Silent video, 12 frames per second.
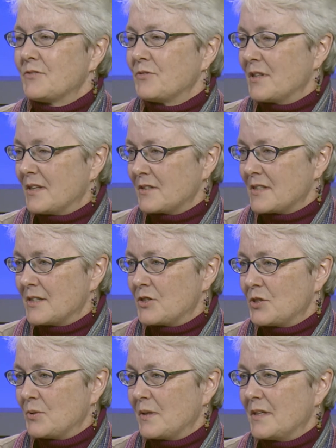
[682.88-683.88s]
for their
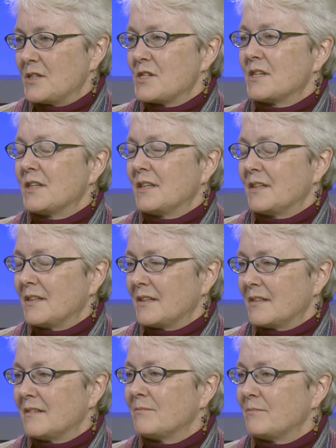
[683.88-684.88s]
situation mm -hmm. and
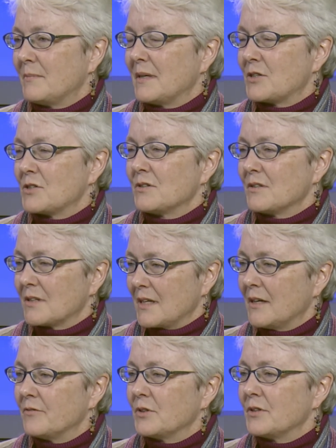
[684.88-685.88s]
make sure they're
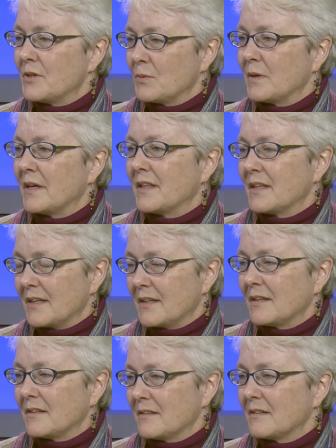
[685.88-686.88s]
covered the way
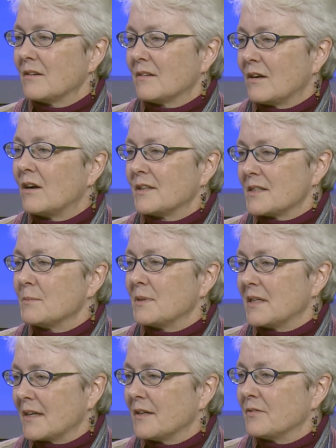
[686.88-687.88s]
they ought to be
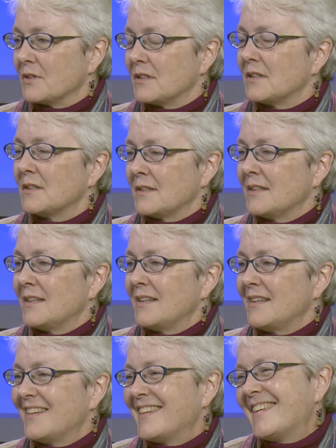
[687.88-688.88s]
covered. It make you feel
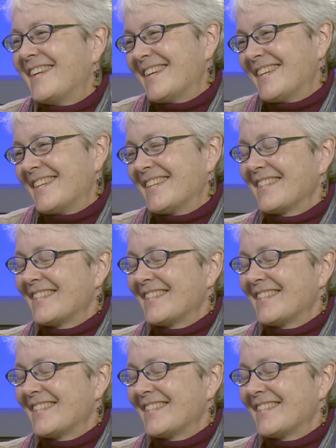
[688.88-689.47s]
good, you know. Yeah. You you